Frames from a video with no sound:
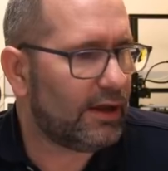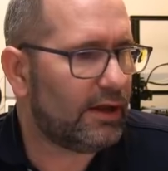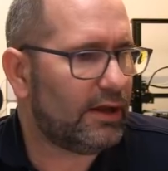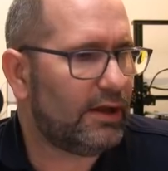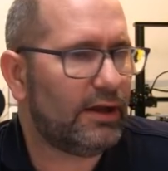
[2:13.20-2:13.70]

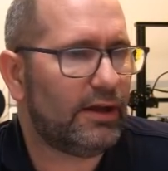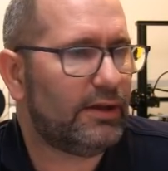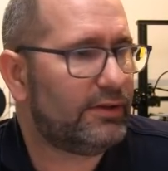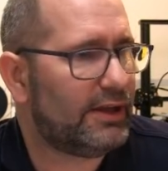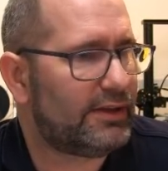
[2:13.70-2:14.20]

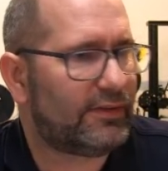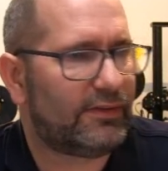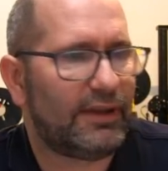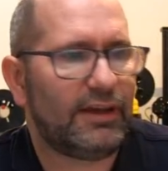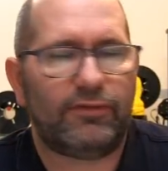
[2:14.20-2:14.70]
uh, that
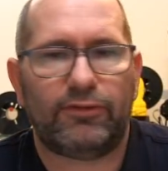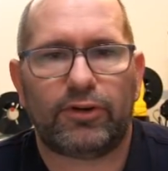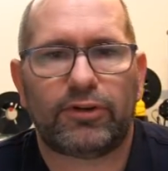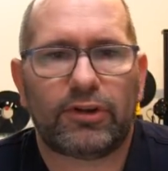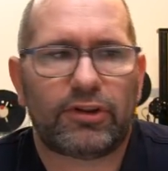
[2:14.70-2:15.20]

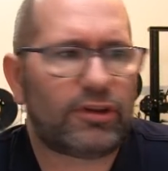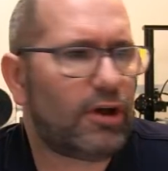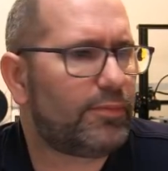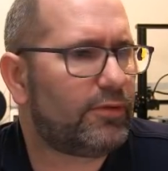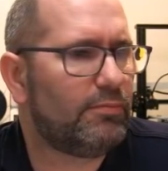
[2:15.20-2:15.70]
Thingiverse
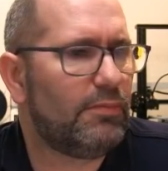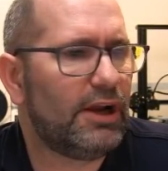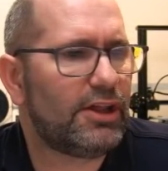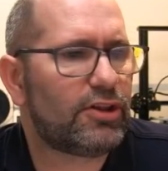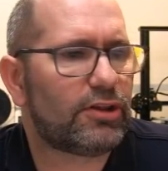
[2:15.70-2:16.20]
stopped
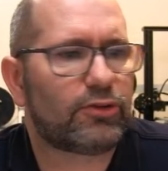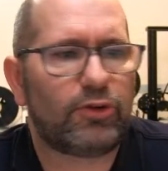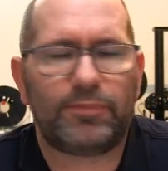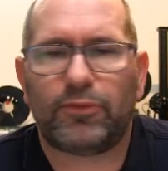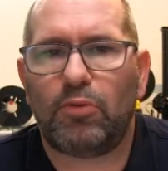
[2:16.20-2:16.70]
malicious
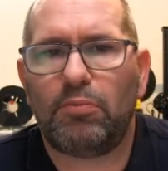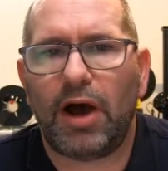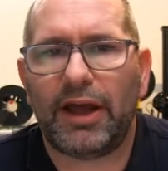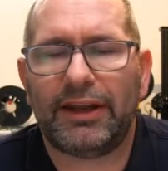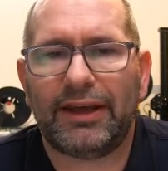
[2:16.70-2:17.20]
crypto
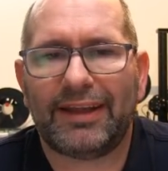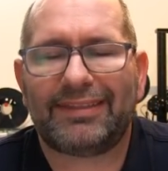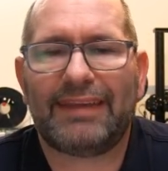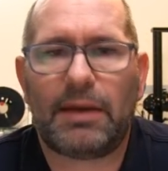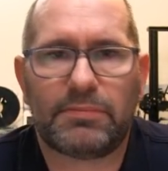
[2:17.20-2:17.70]
mining
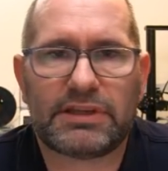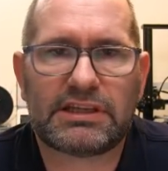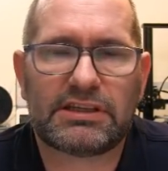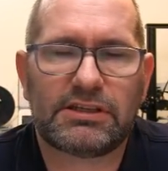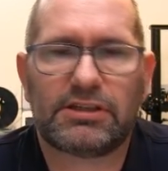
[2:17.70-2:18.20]

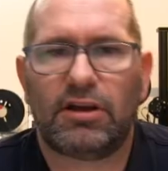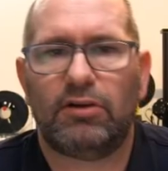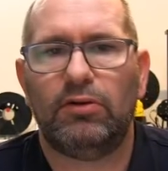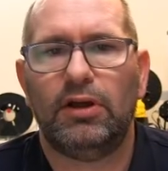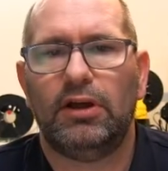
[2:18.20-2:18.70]
attempts.
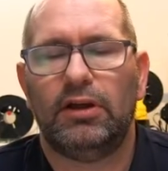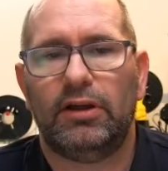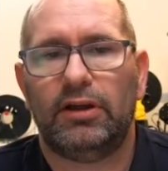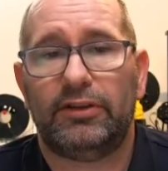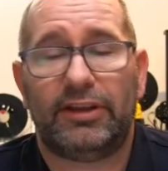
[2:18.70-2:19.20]
So
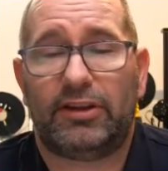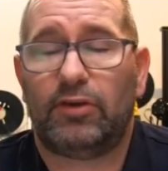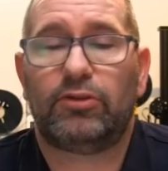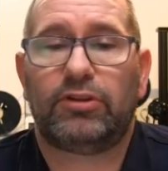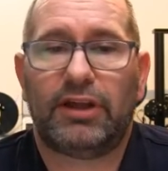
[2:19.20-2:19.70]
uh, they
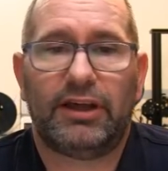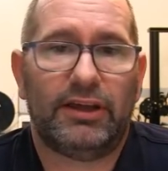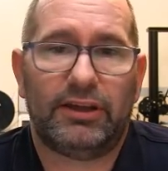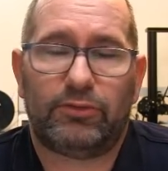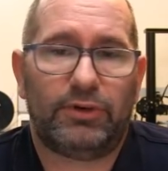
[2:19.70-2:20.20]
don't say
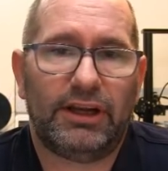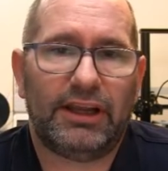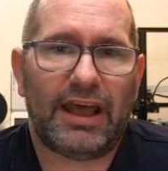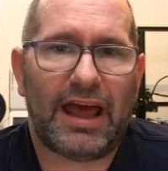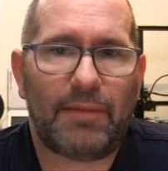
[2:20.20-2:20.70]
it
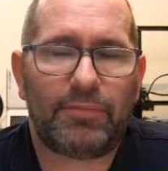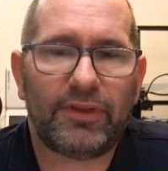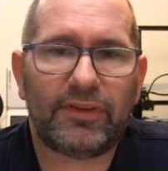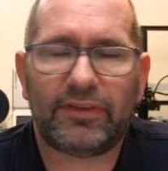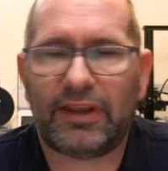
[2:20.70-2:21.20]
really
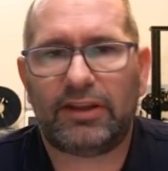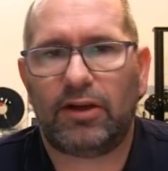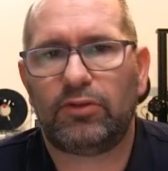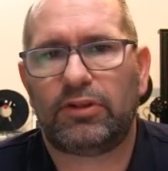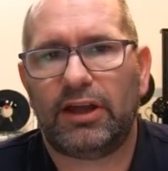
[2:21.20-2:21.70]
happened. They
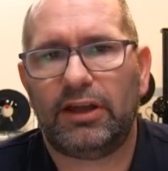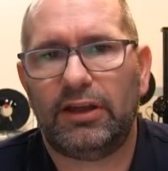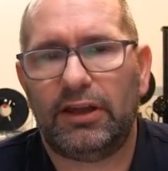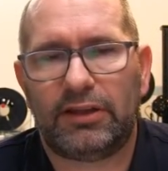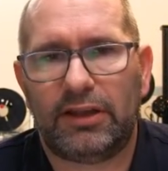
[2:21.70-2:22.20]
don't say
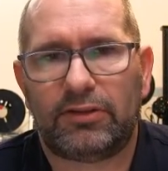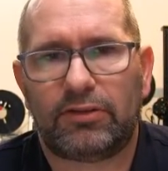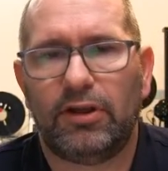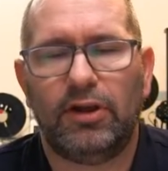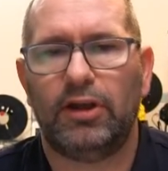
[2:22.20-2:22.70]
it,
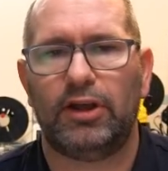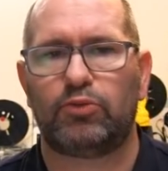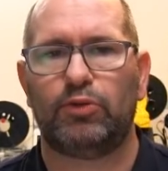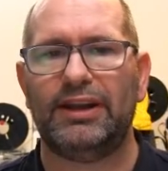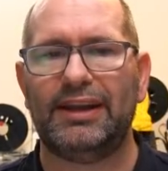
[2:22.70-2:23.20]
it's
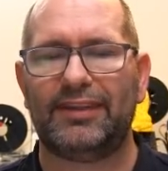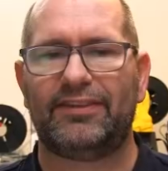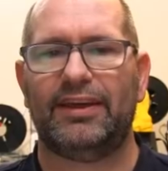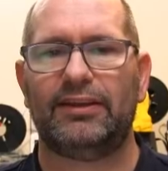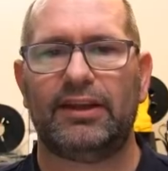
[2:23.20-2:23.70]
it's really a
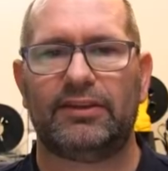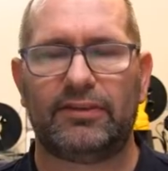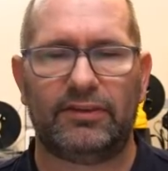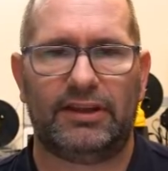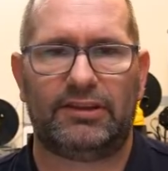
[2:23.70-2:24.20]
thing
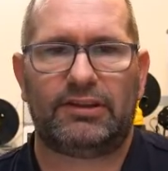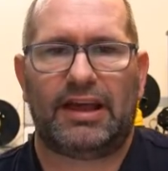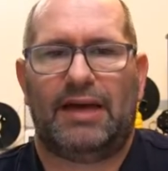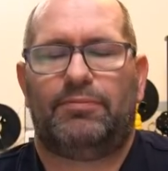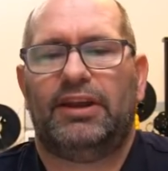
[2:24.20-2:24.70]
that that is
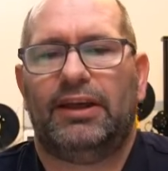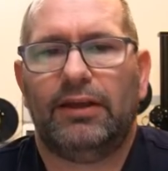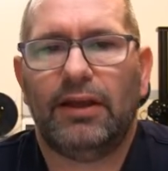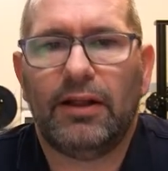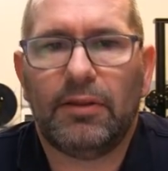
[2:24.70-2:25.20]

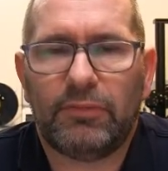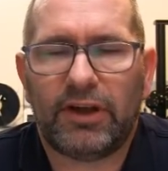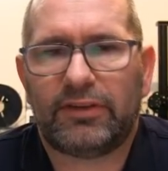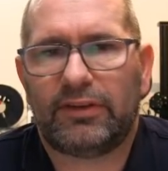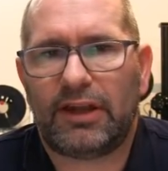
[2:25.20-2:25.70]
happening.
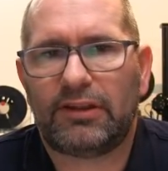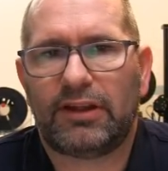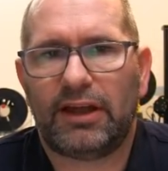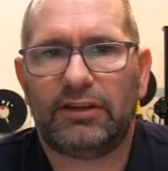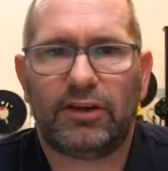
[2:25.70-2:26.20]
But they
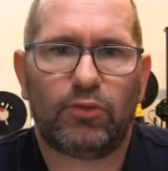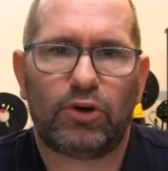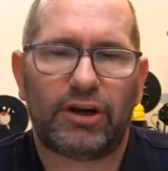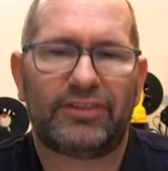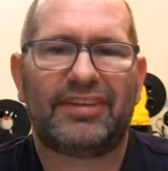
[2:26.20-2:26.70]
say there
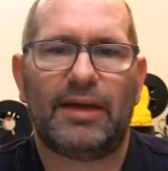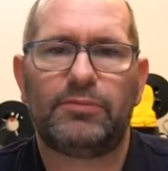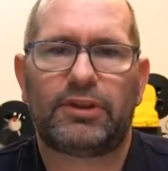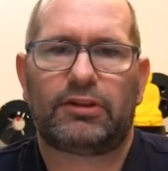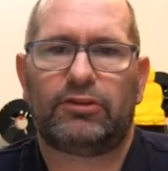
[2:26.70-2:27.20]
were
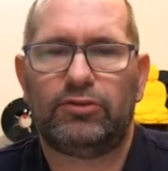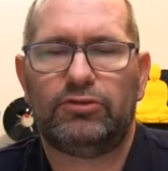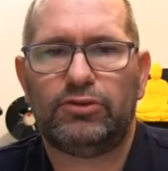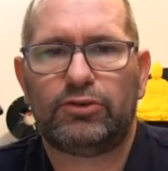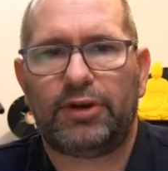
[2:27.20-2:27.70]
attempts to
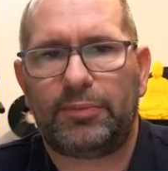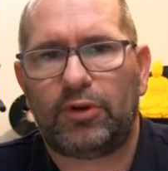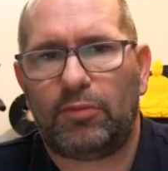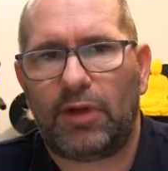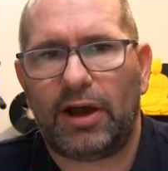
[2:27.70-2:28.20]
do
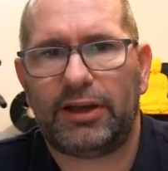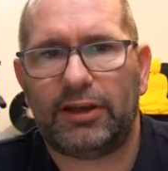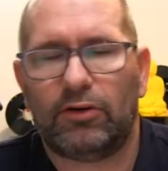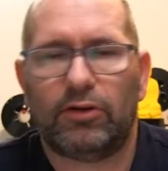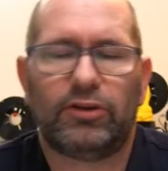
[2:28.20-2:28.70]
crypto
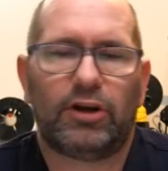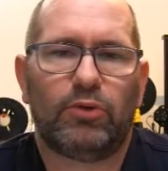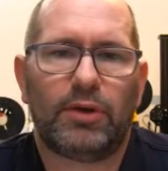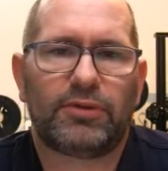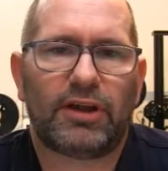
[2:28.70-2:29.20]
mining on their
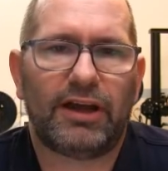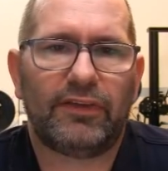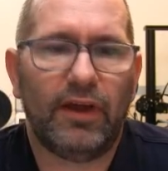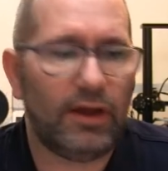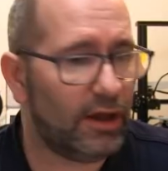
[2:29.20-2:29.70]

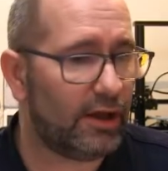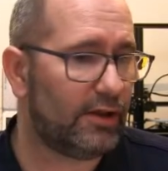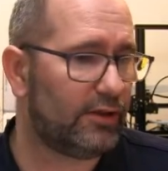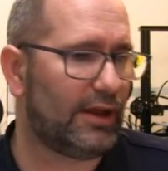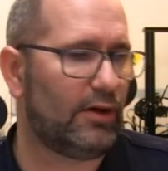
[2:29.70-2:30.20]
website.
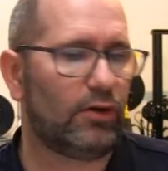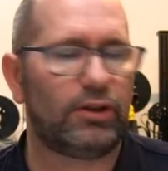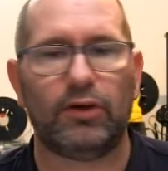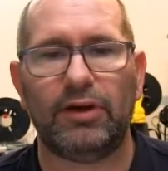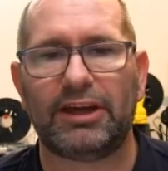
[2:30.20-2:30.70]
Uh, they
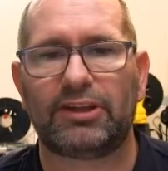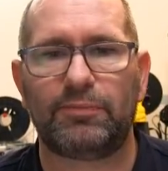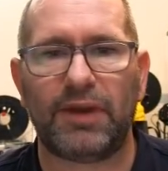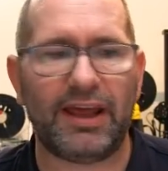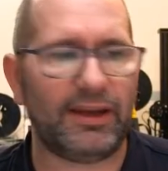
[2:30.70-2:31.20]
also
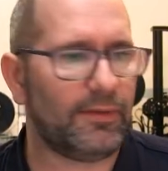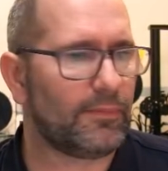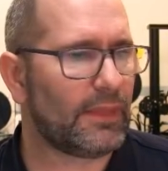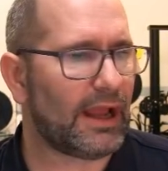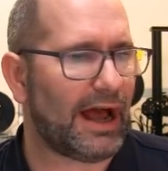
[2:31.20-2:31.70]
explain
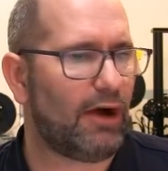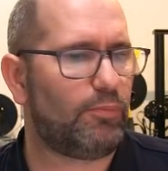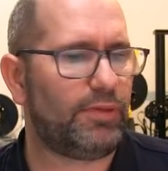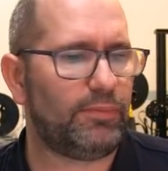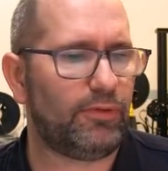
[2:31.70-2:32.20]

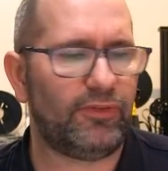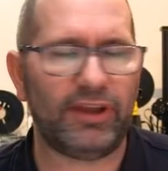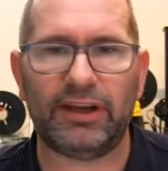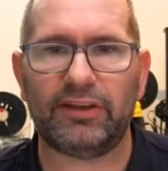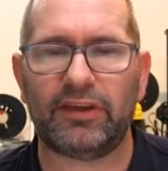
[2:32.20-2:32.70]
how people
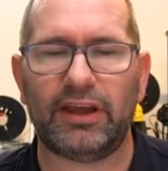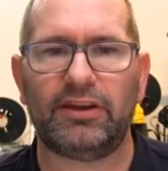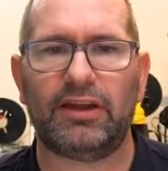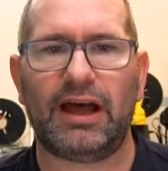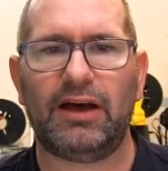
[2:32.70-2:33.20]
did it
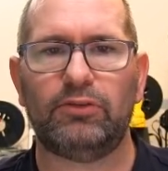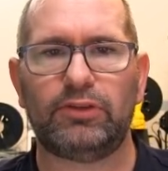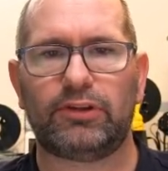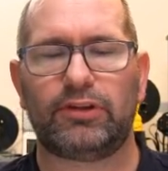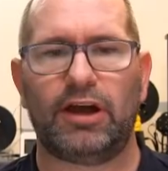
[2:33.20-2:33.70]
and how
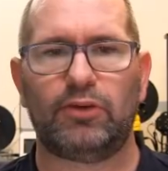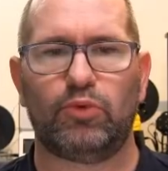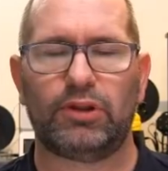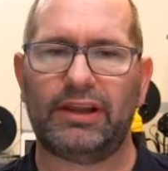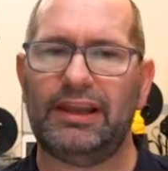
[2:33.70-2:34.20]
the site
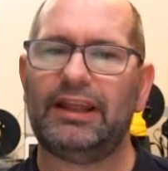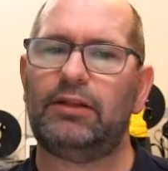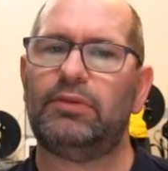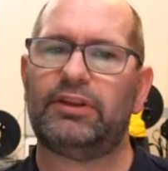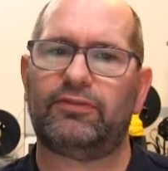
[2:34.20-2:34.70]
was a
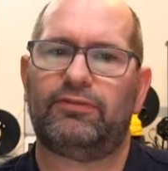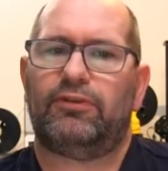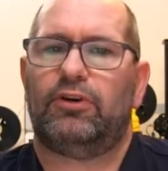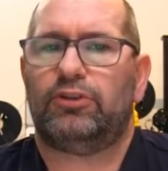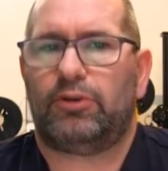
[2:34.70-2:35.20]
little bit
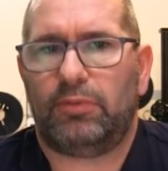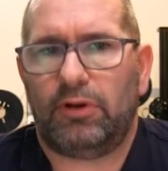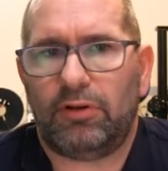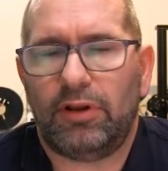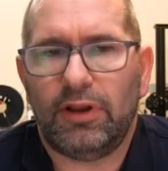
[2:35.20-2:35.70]

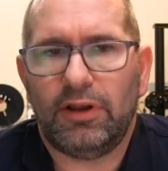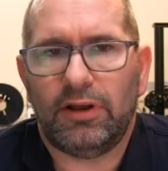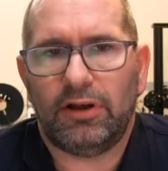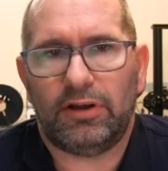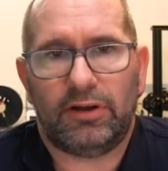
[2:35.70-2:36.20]
vulnerable
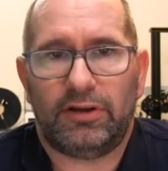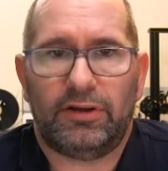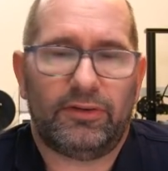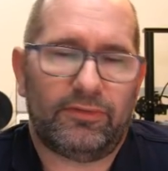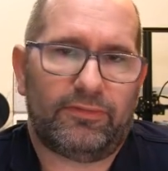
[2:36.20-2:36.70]

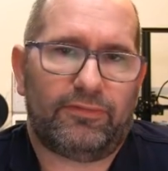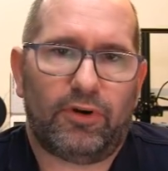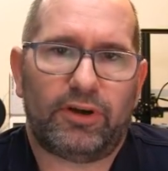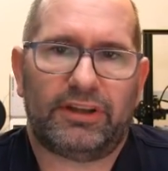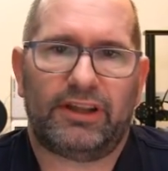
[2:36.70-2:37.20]
uh,
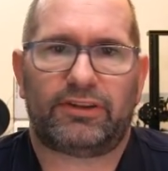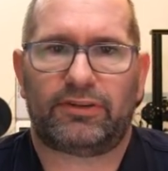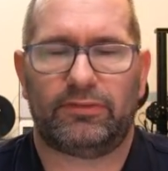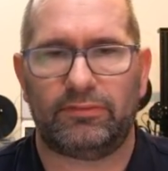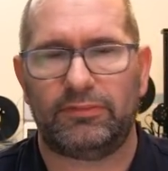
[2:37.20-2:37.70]
for this